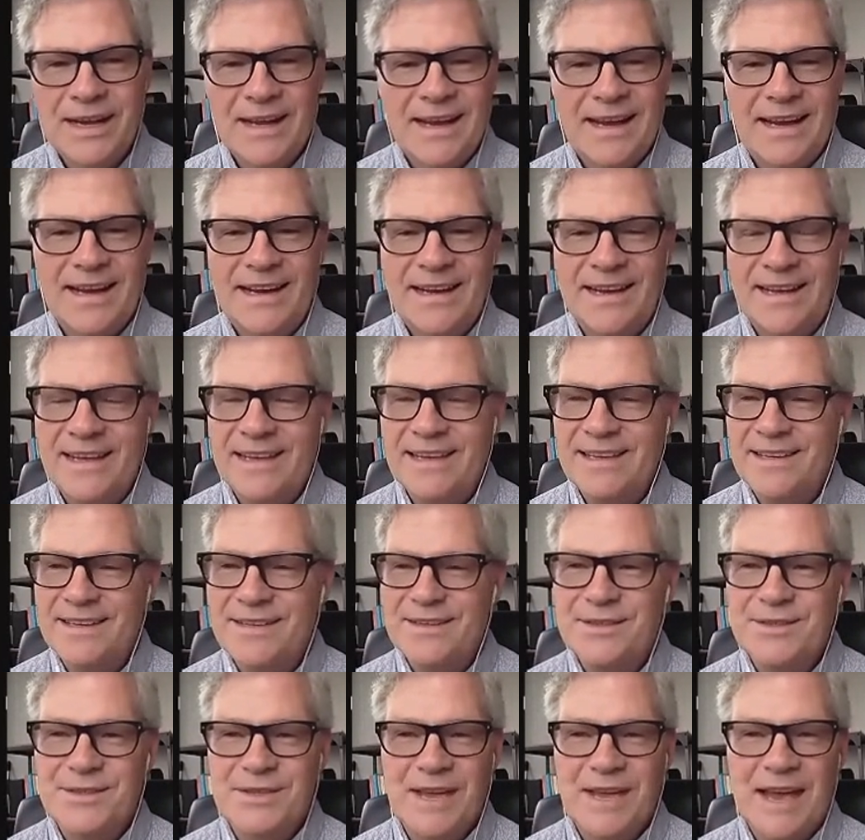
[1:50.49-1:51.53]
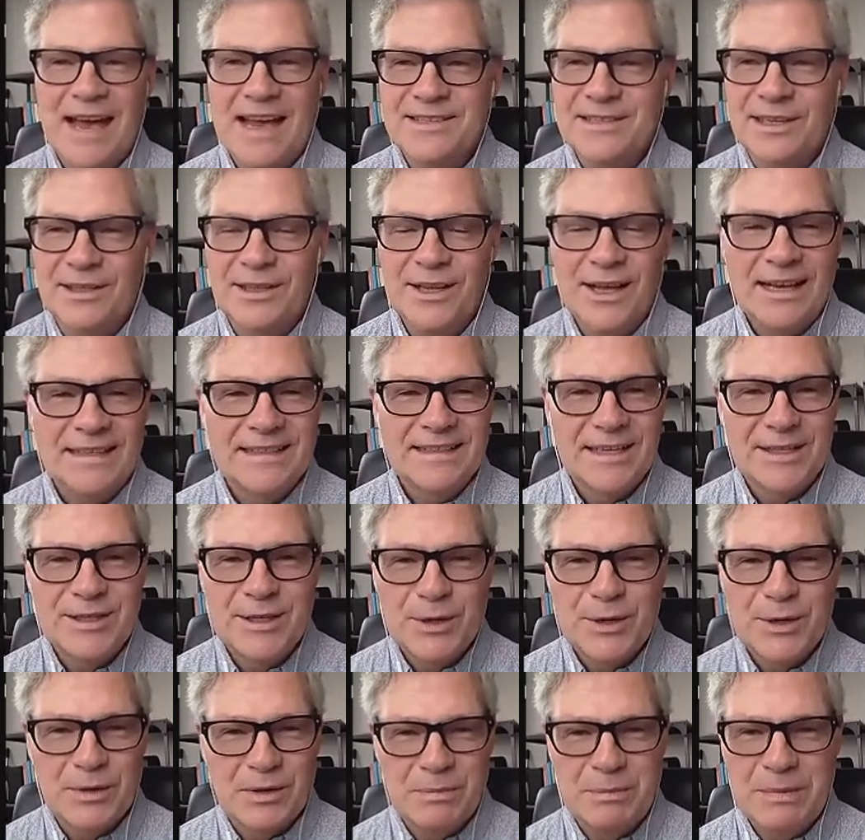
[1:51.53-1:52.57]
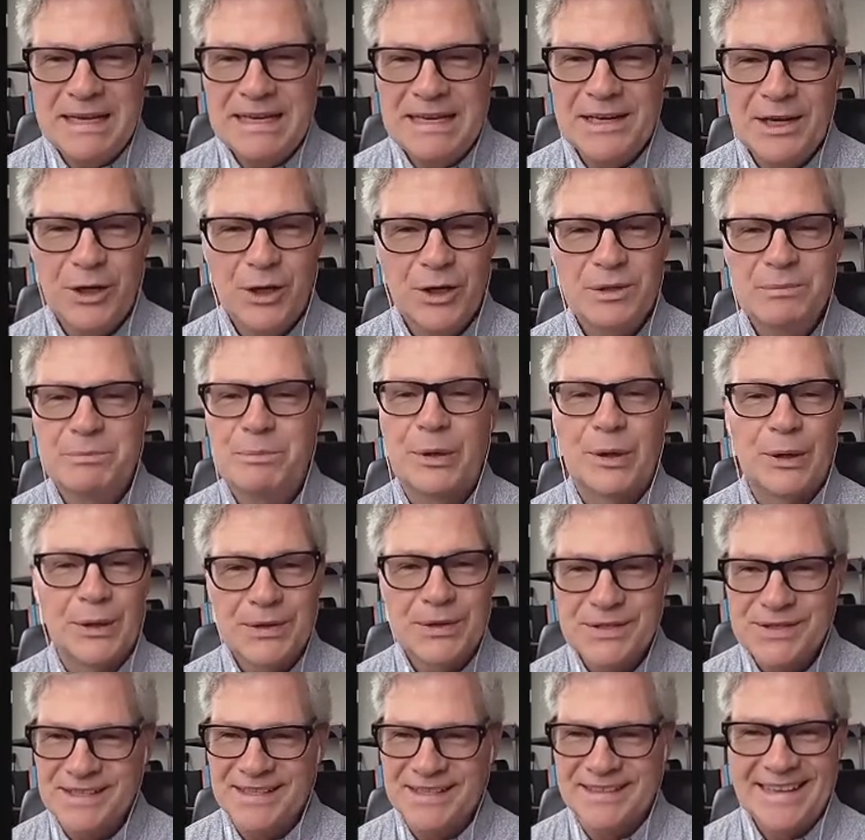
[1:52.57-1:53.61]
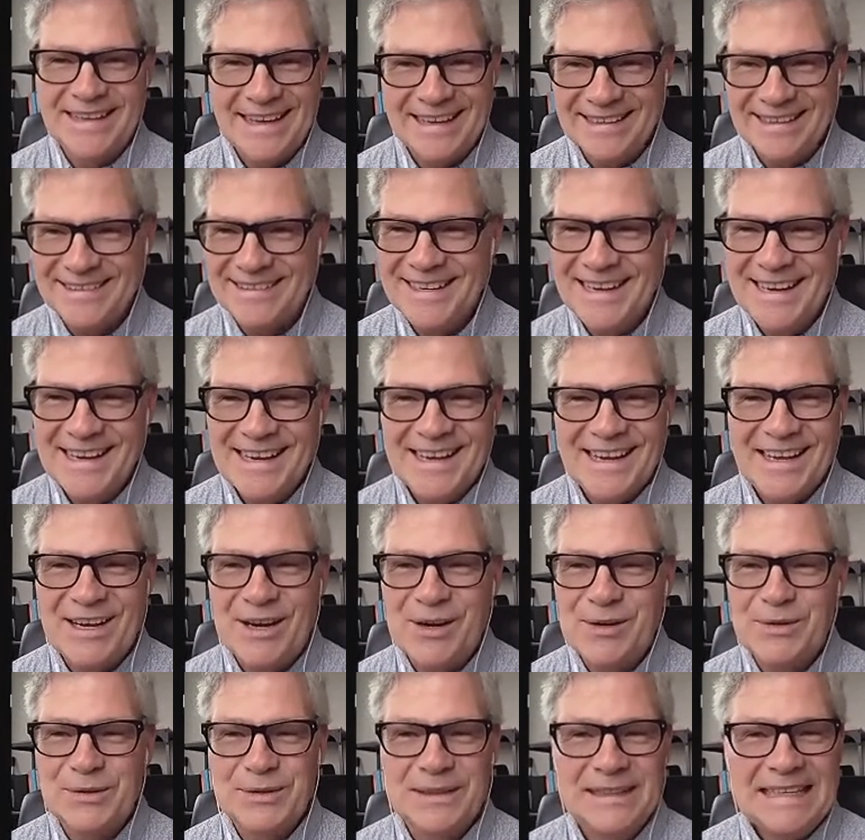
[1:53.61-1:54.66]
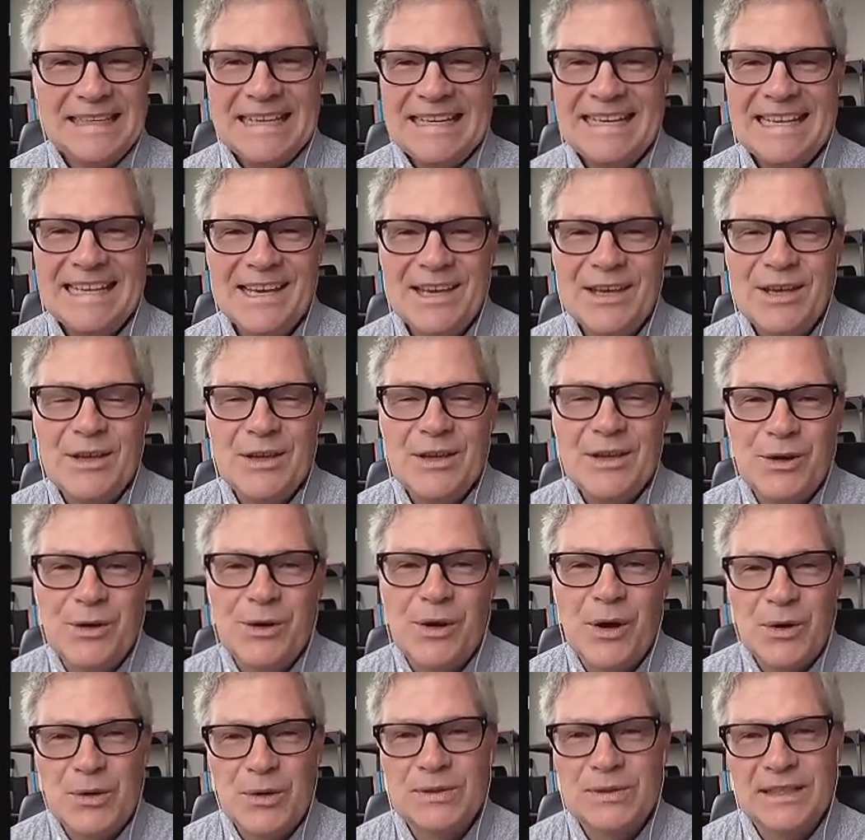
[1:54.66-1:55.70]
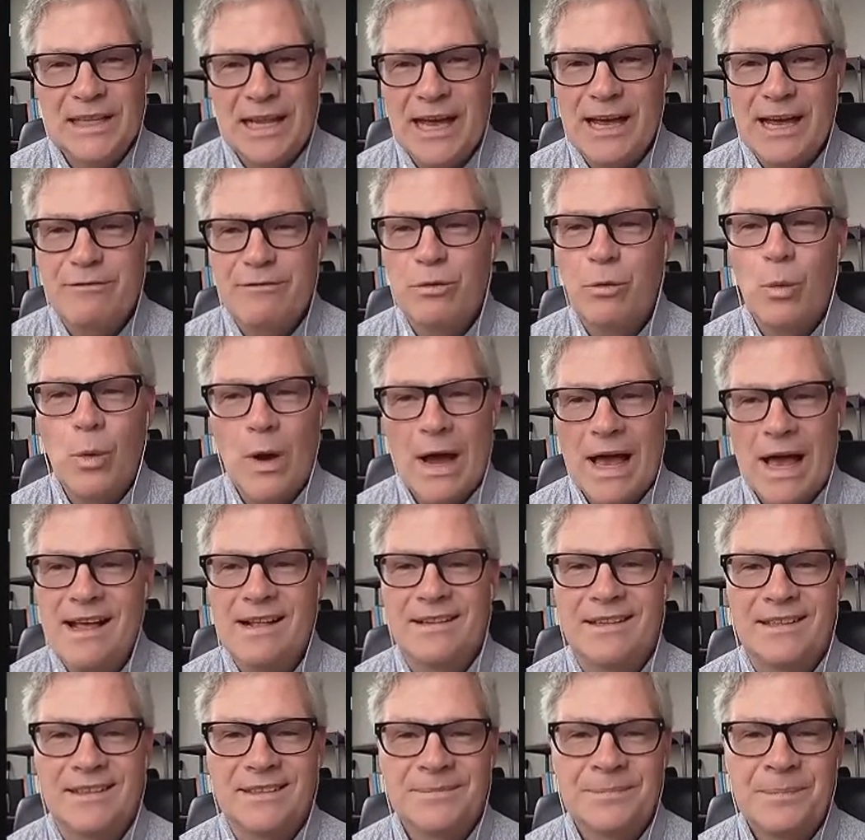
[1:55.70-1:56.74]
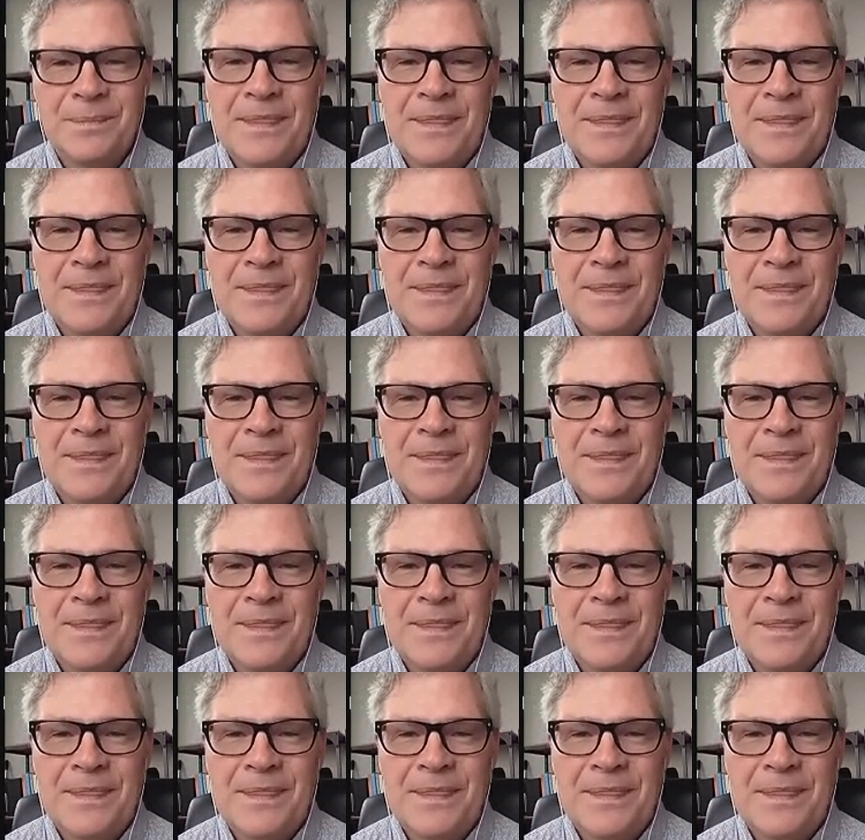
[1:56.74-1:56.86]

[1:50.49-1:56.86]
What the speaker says: has a lot to do with being a good person and leading your own life well.